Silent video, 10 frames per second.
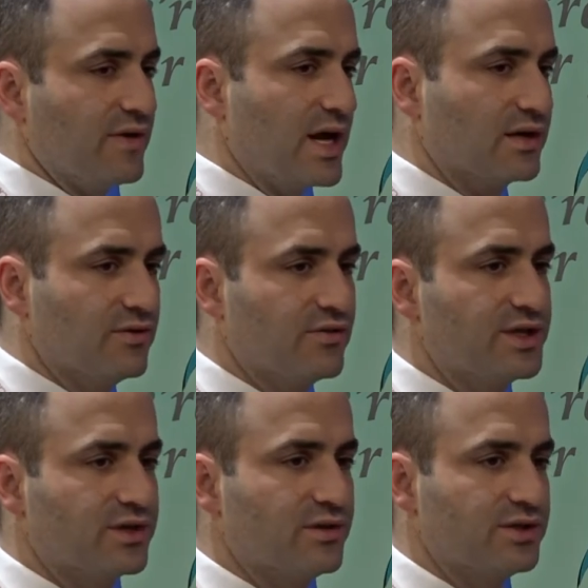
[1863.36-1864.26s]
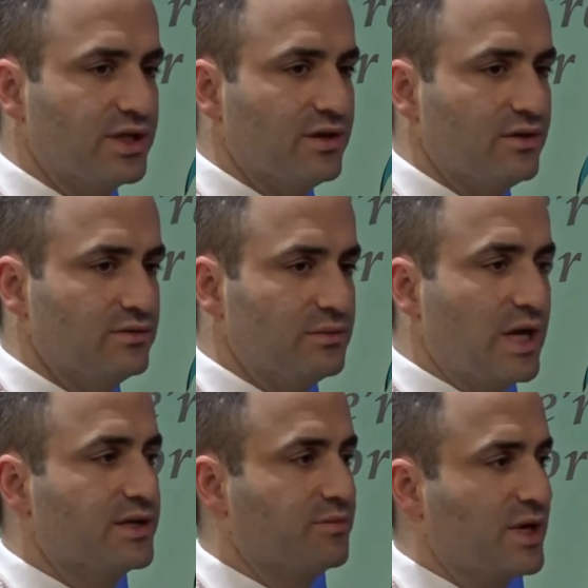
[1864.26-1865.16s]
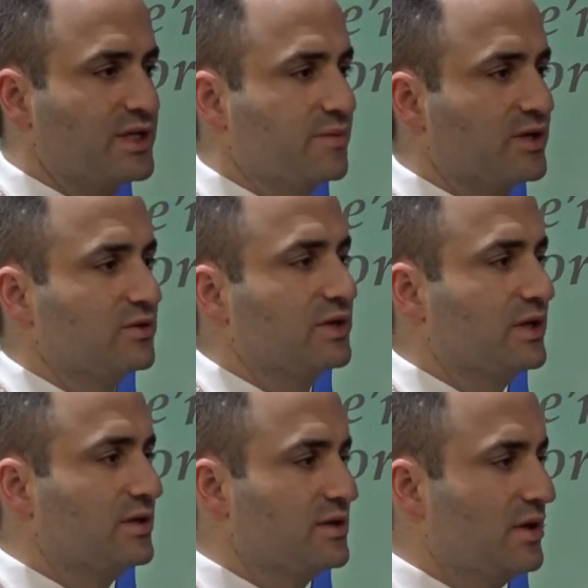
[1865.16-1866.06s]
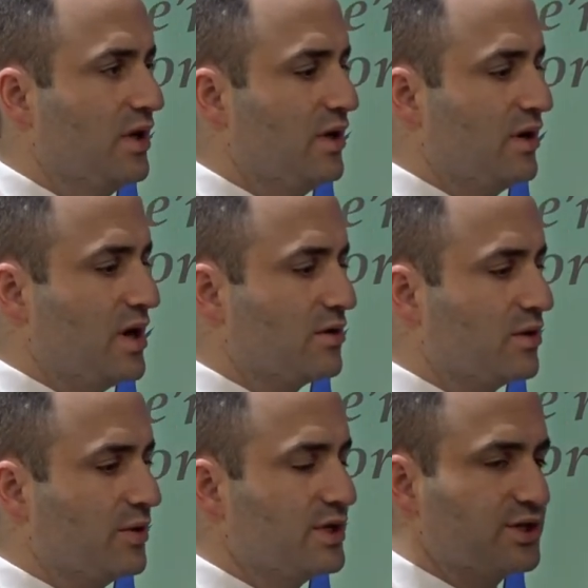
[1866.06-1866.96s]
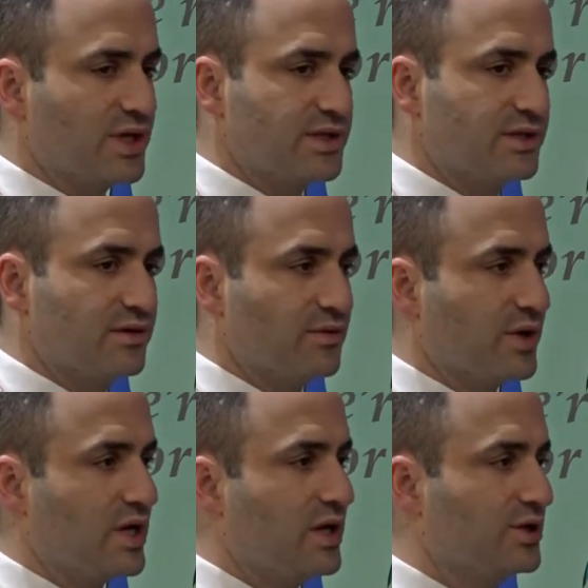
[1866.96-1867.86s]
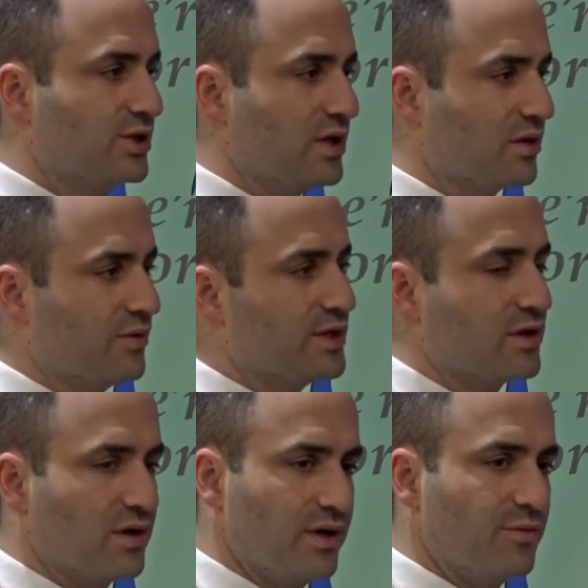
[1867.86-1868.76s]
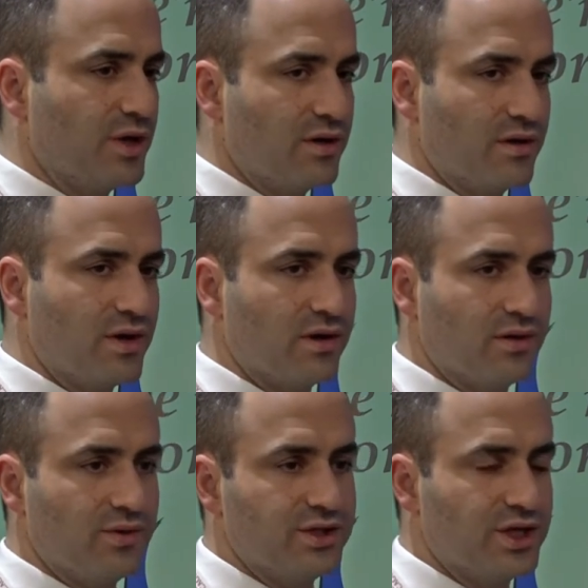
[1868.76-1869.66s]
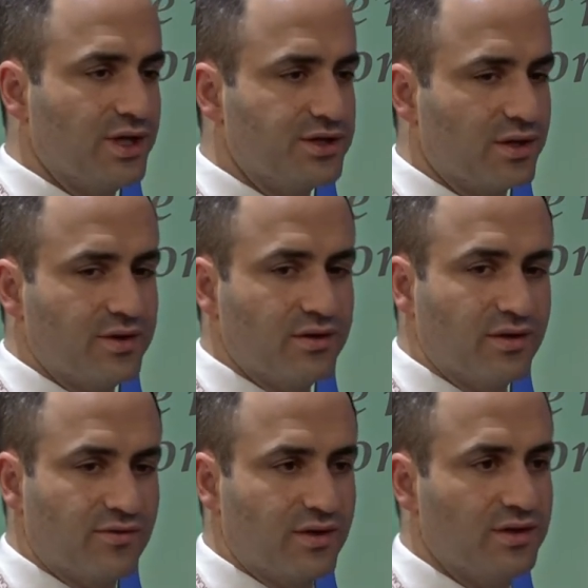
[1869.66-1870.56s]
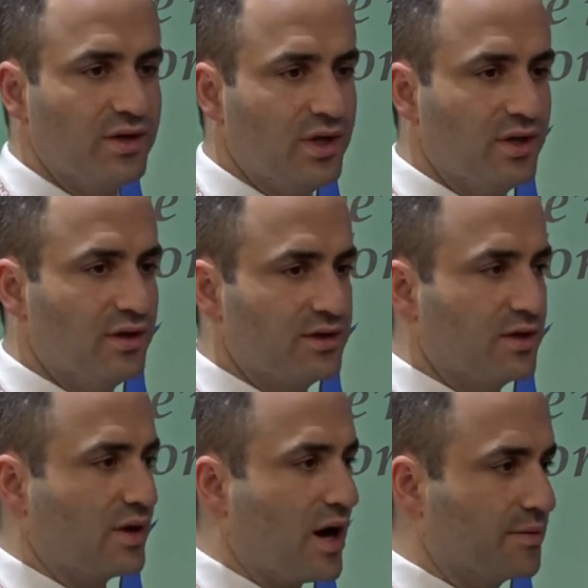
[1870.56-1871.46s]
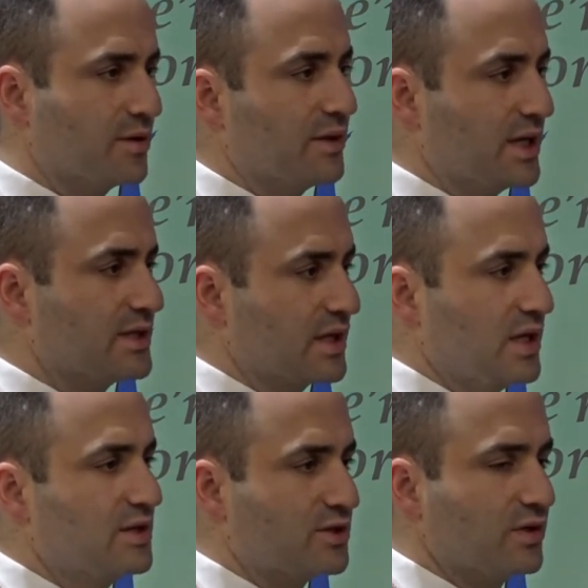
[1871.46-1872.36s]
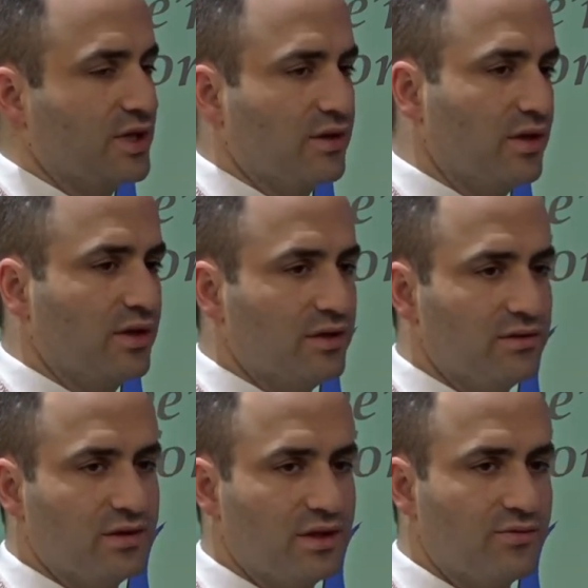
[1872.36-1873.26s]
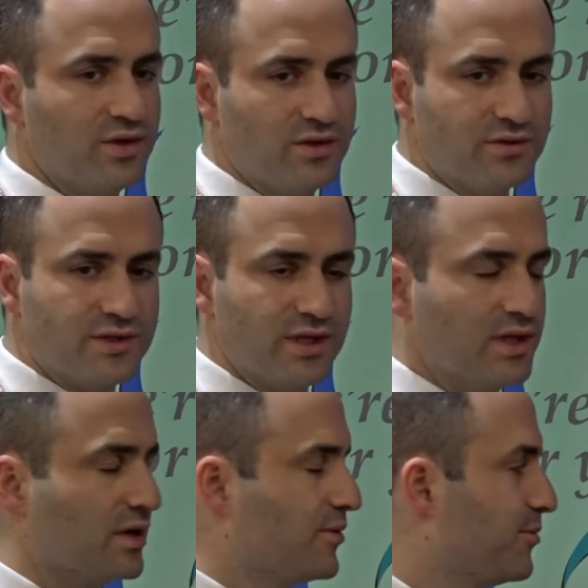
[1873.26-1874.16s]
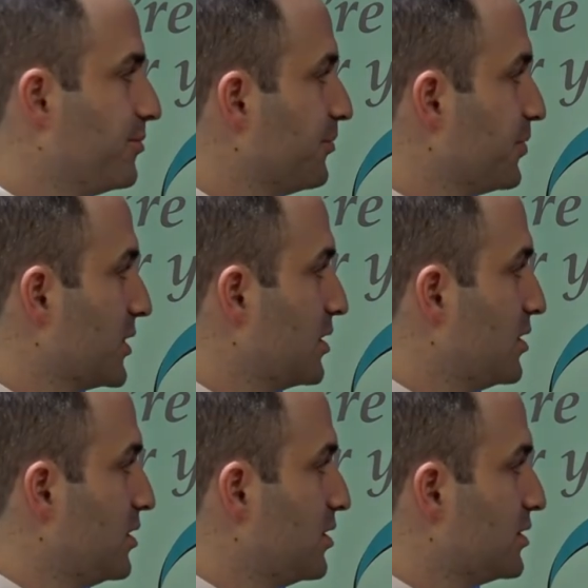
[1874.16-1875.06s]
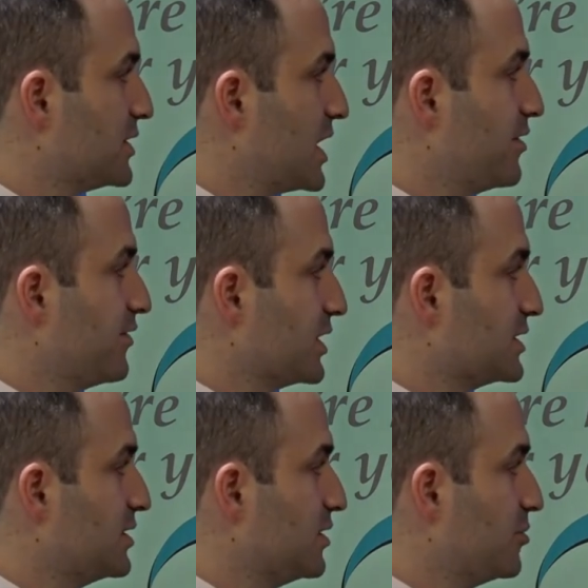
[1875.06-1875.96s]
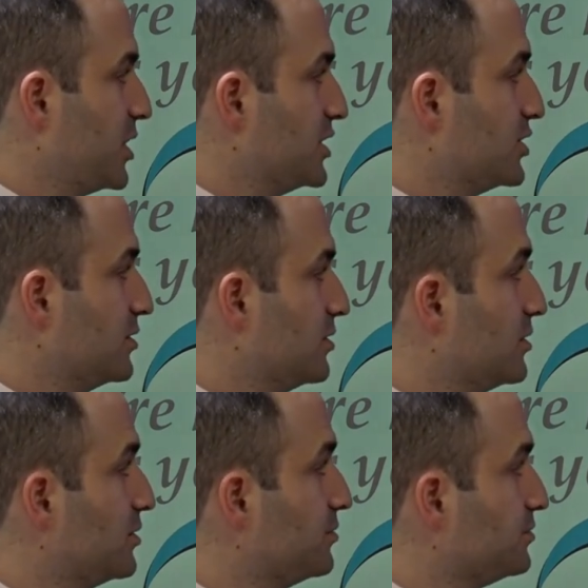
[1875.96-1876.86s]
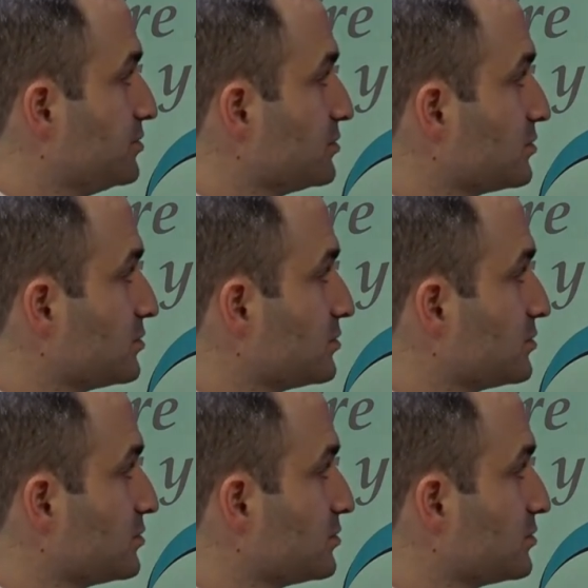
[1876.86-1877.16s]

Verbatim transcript: is where there's a lot of active research, and my, my specialty is how can we adjust the radiation, how can we target it better, how can we change how we deliver it to optimize the cancer killing and, and reduce the um, side effects to the patient.